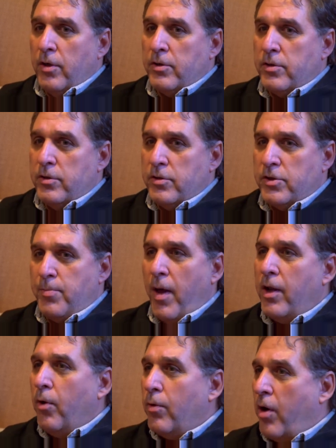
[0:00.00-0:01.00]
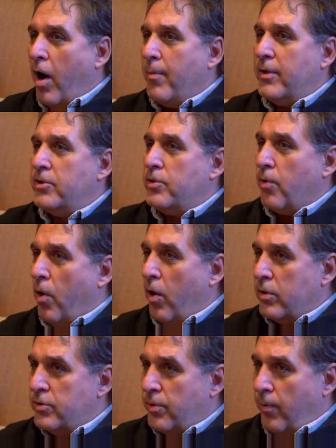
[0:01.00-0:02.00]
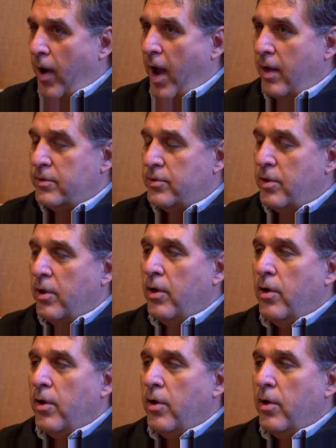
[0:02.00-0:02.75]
Smelly old garbage draws the rats.